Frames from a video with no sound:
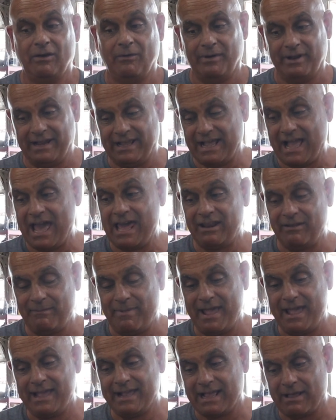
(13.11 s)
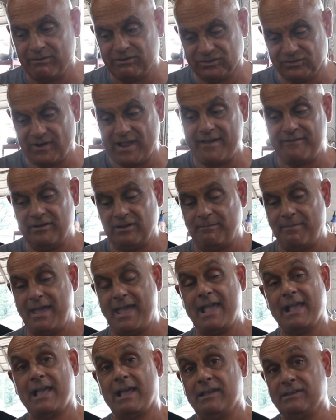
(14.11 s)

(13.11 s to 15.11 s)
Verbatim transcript: when I got it back, I was driving it back,